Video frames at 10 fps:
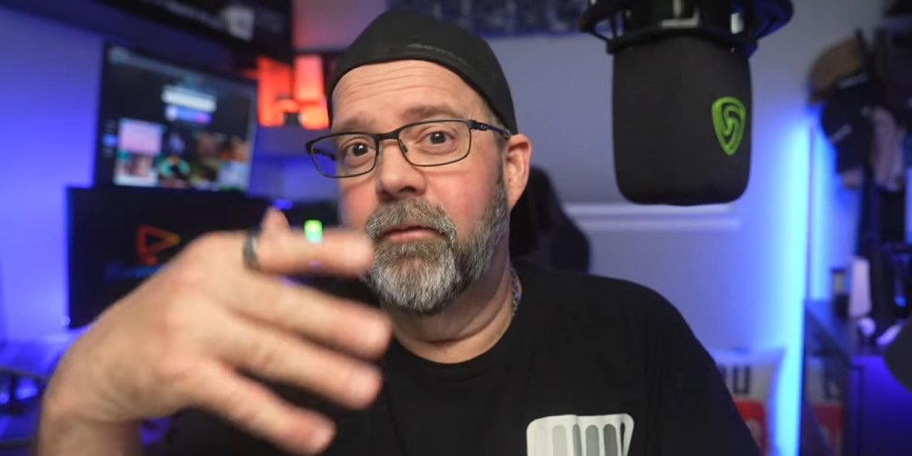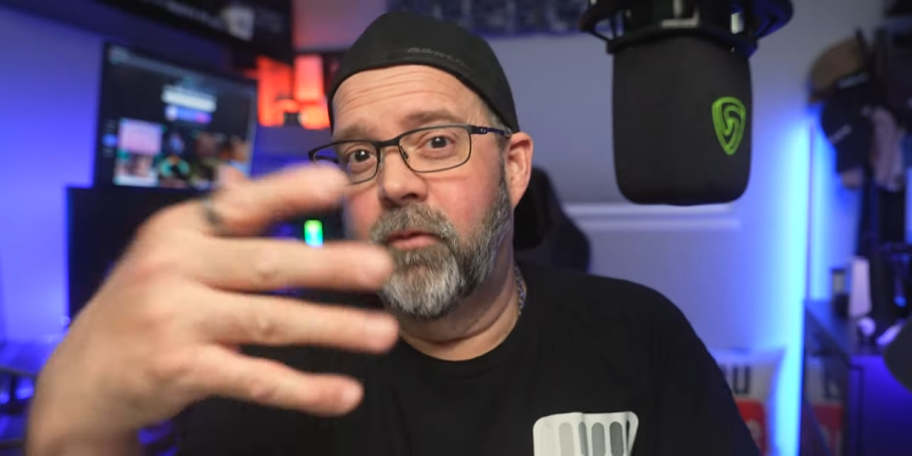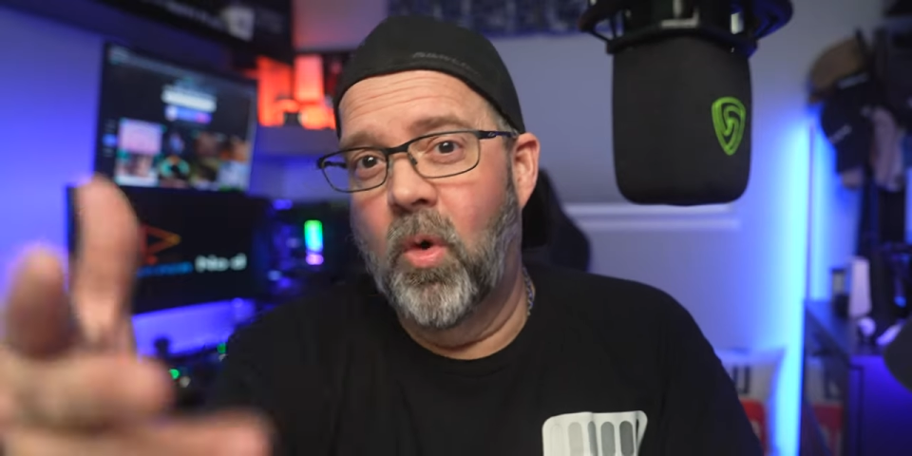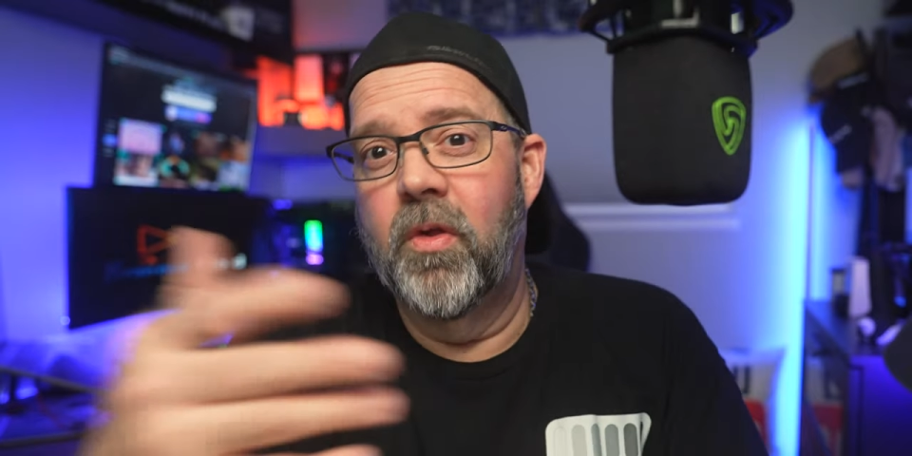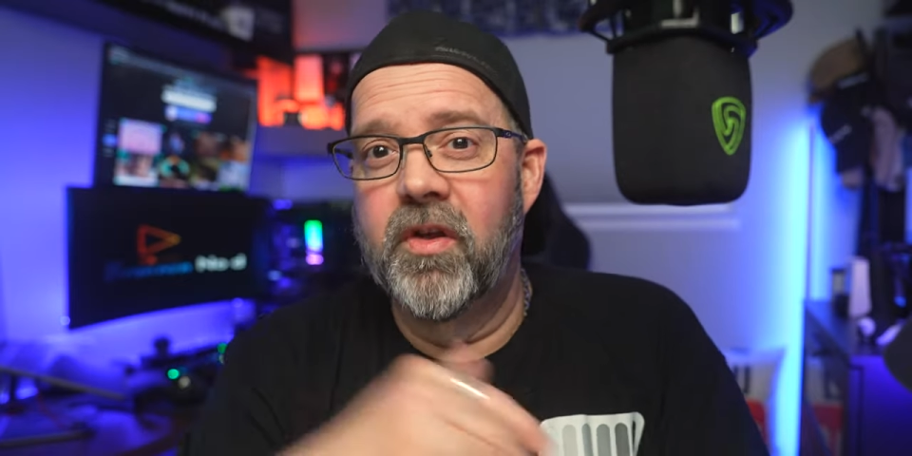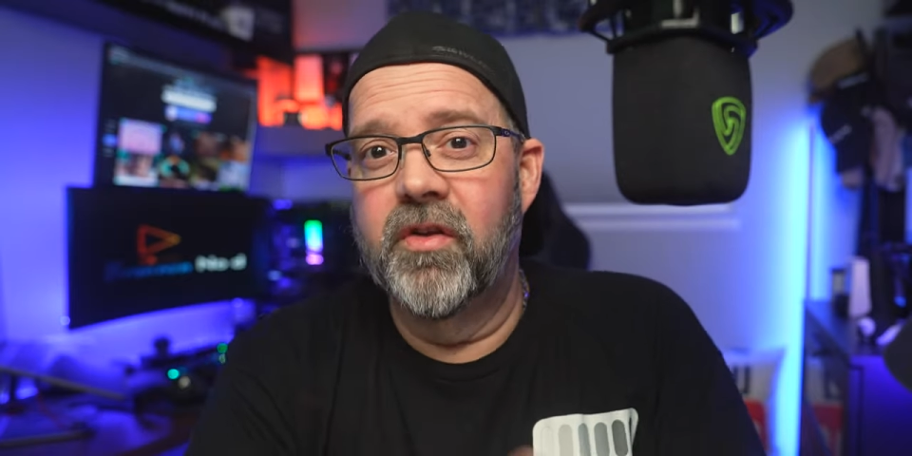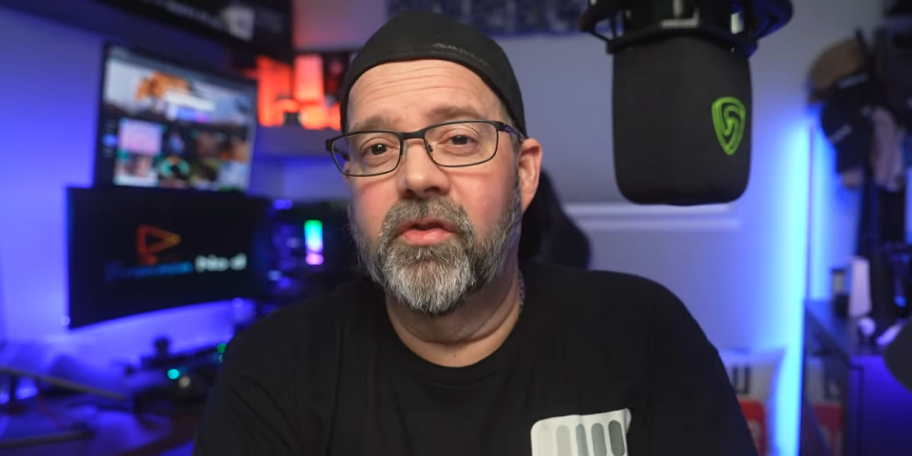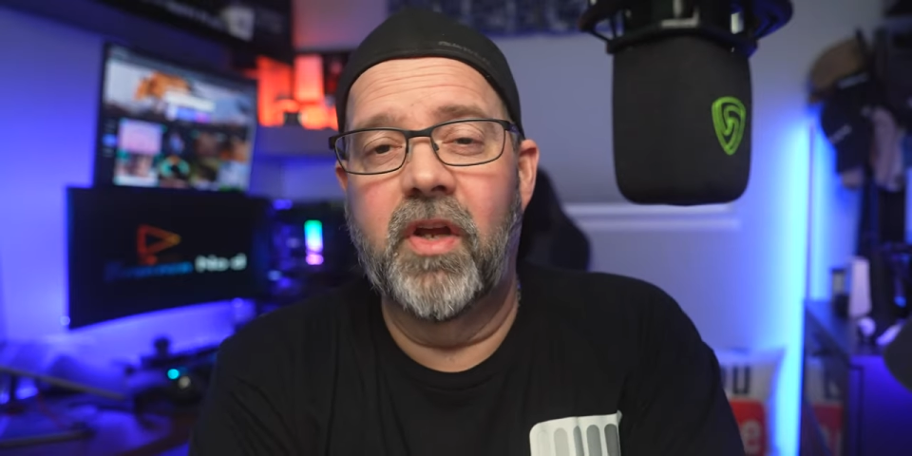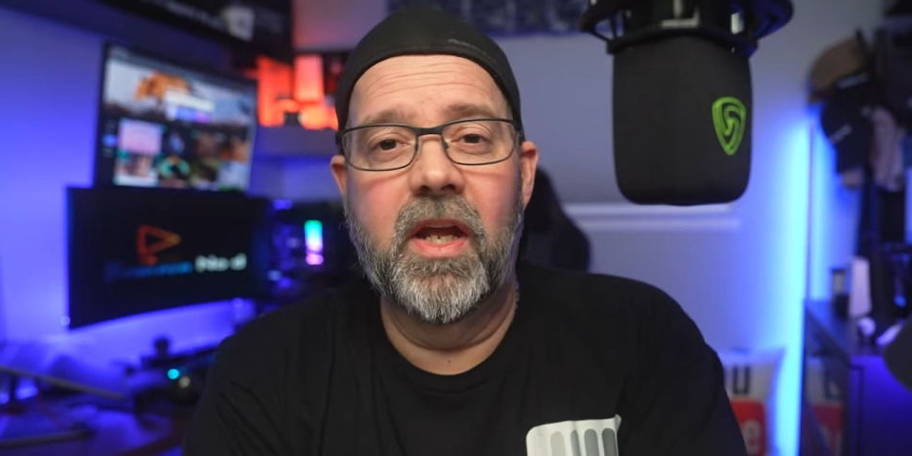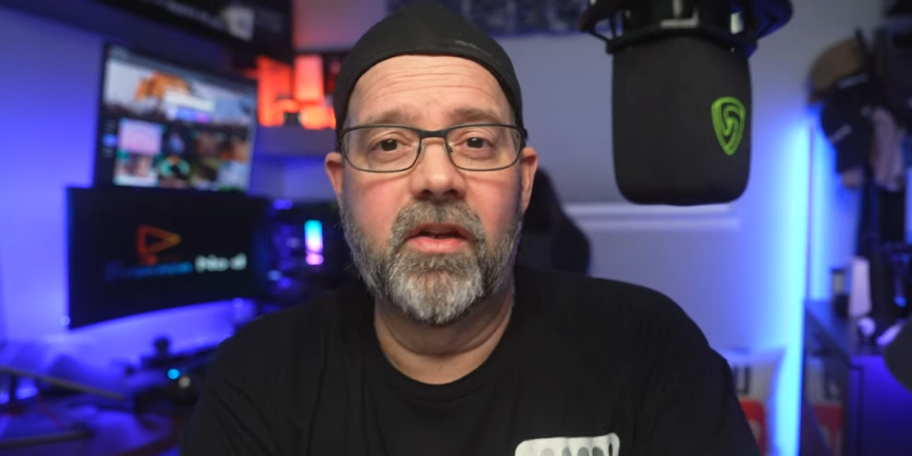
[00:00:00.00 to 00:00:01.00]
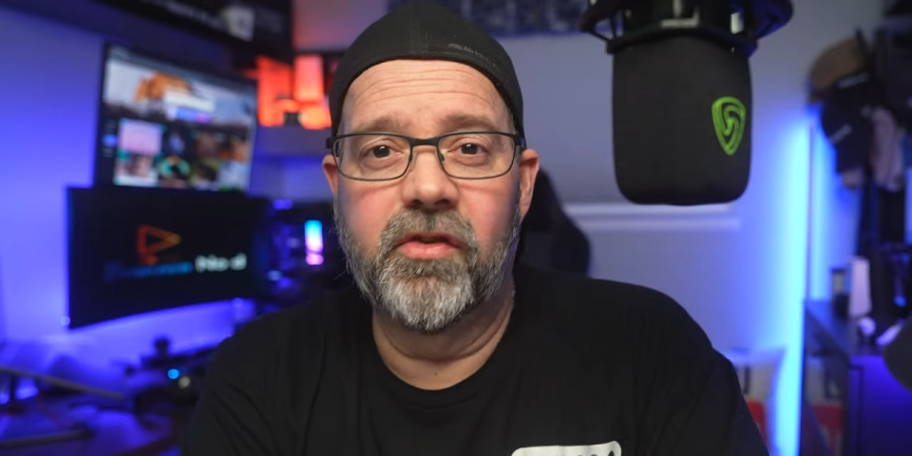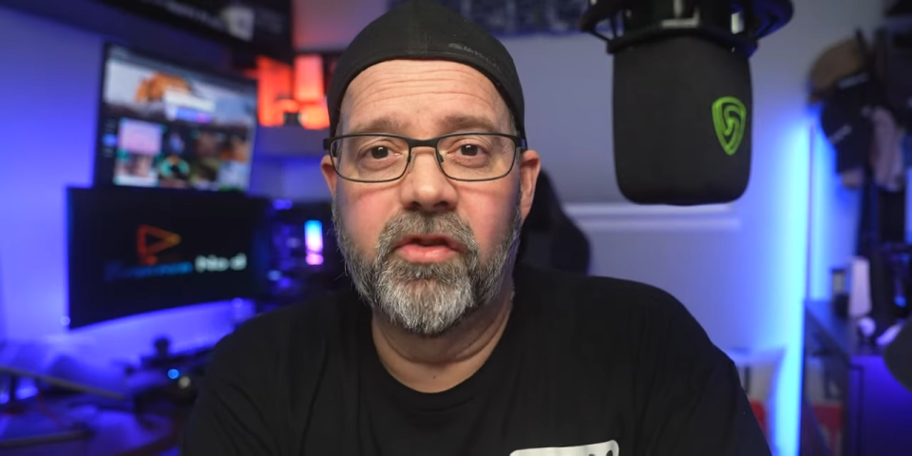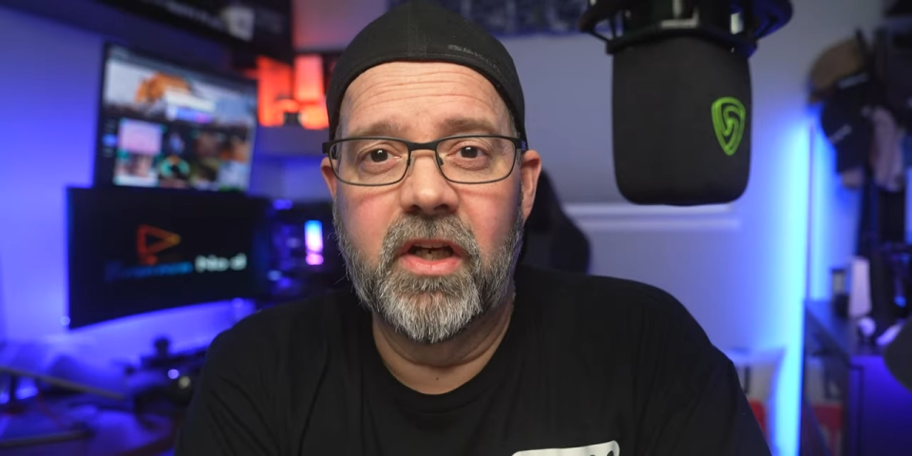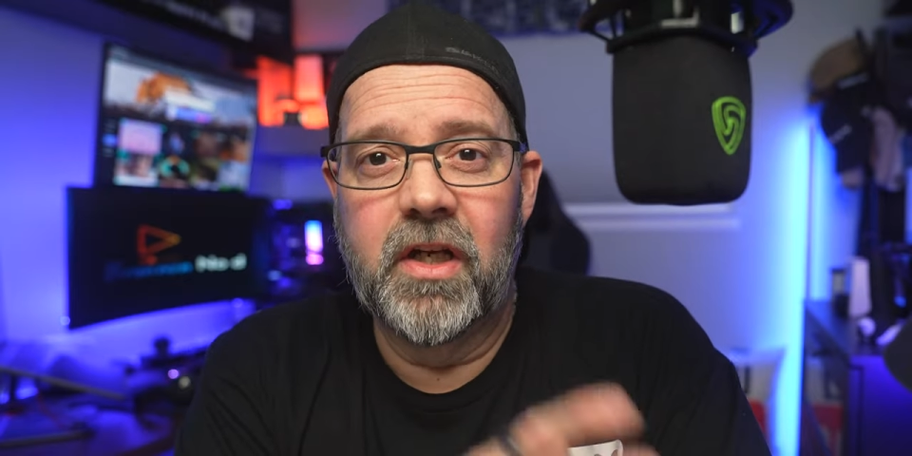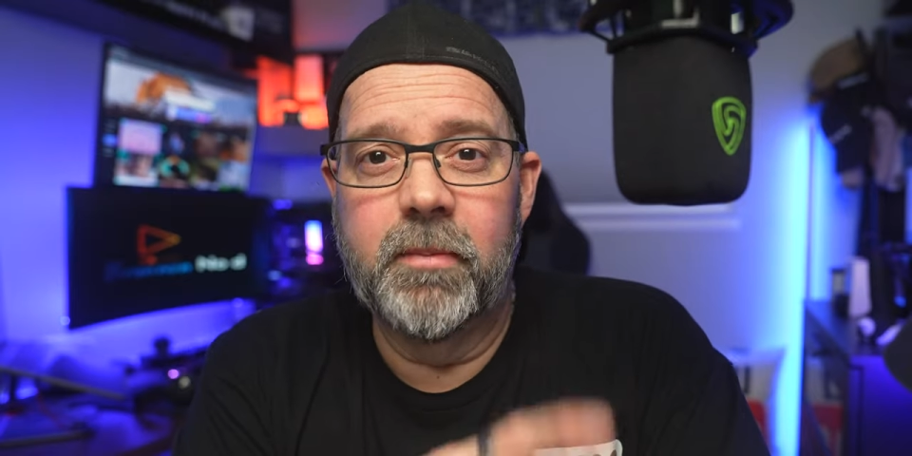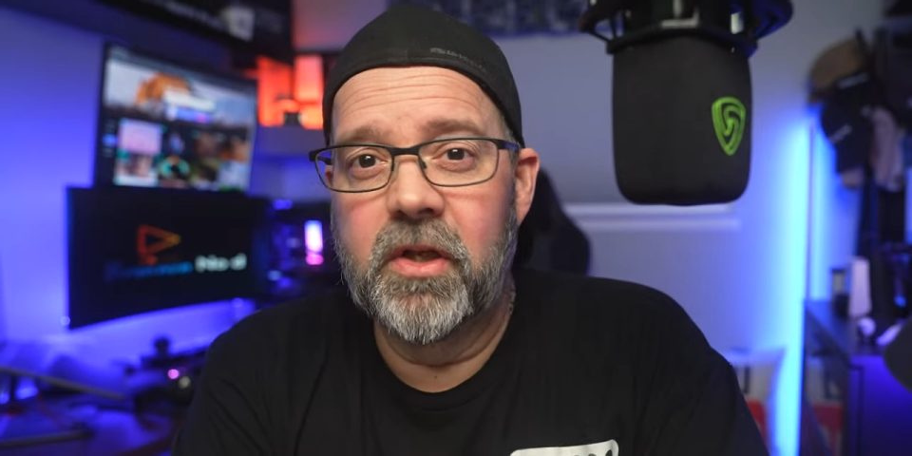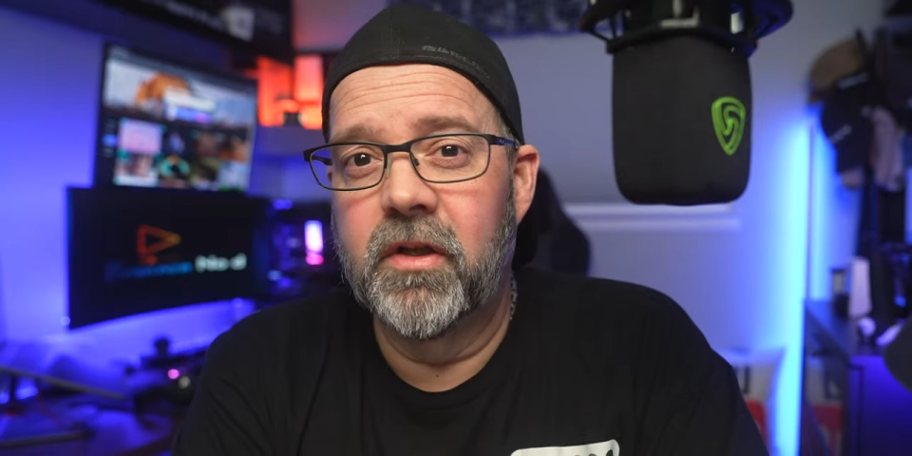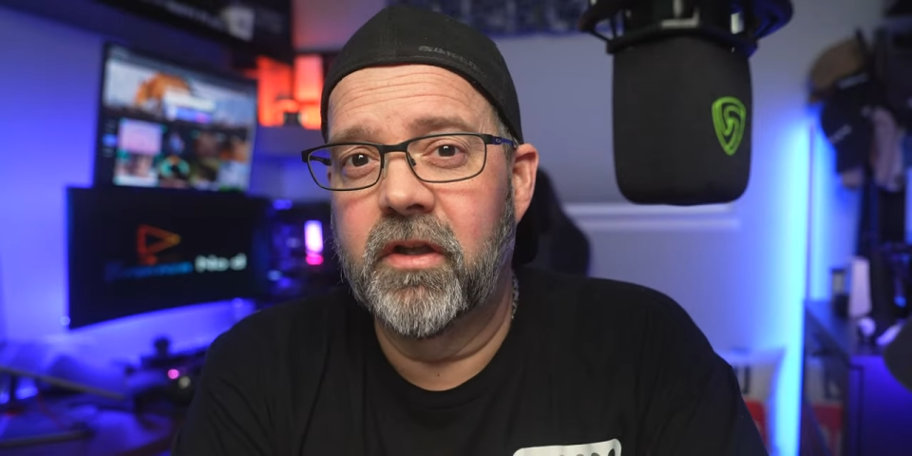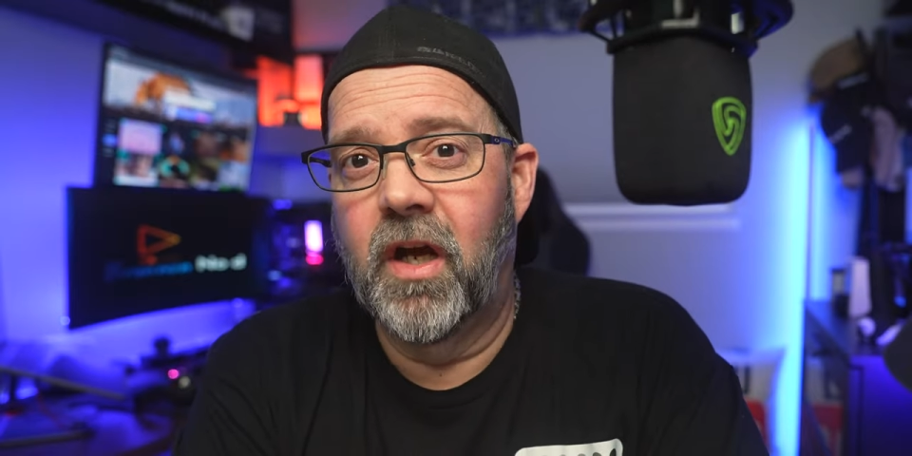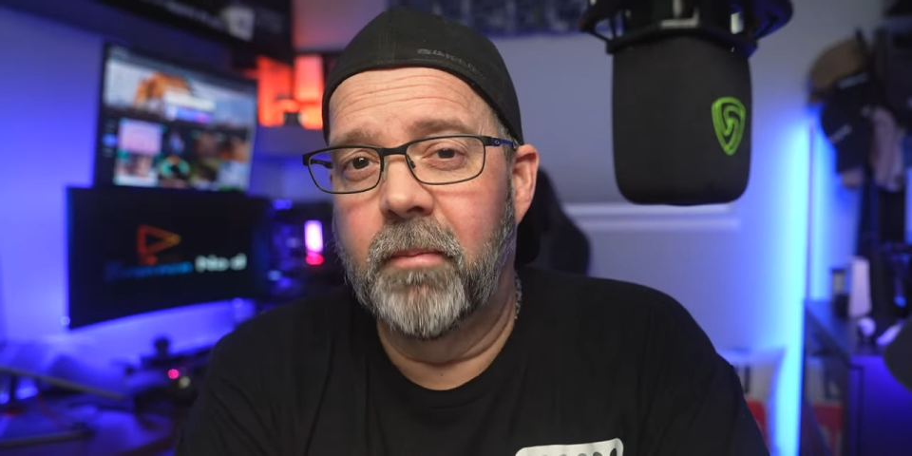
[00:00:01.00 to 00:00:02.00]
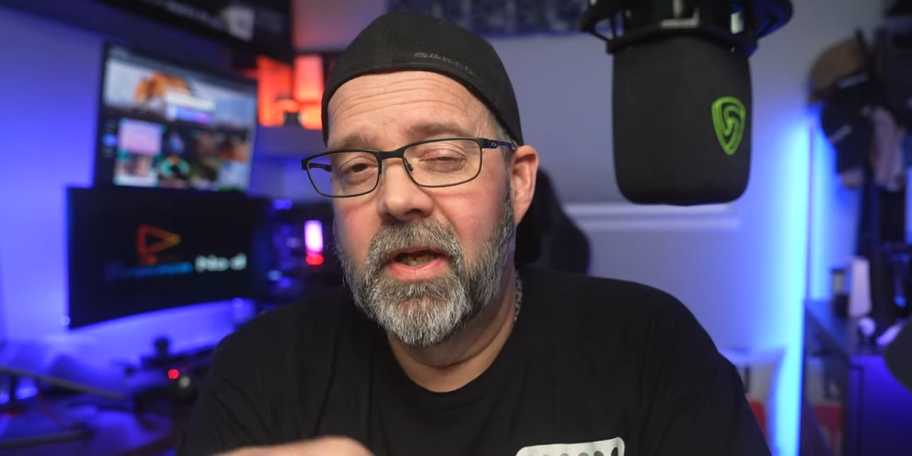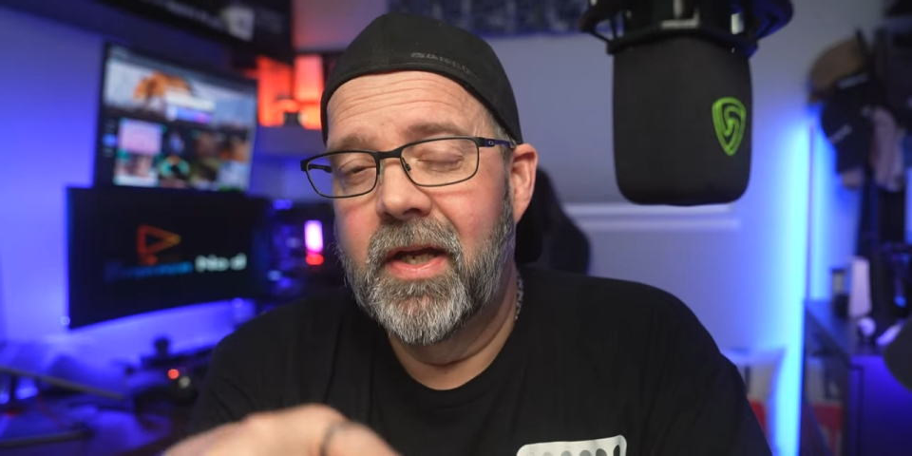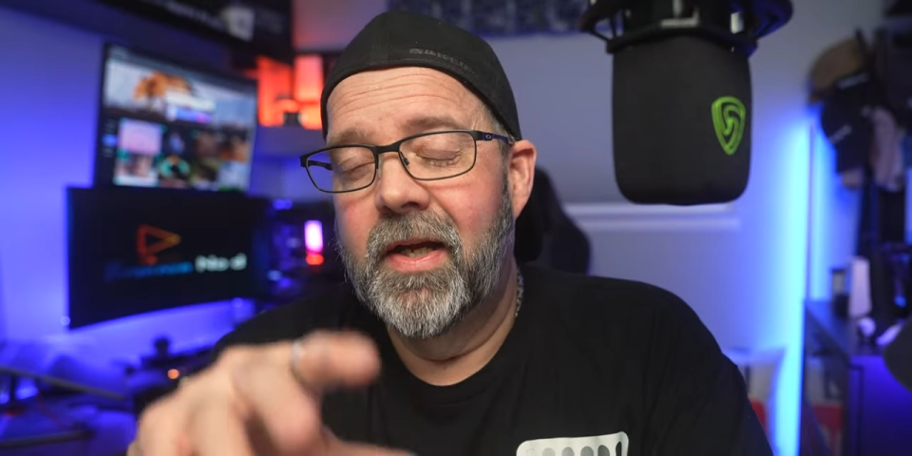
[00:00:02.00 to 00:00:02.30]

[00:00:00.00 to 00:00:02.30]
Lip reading: for this Andycine to be hooked up.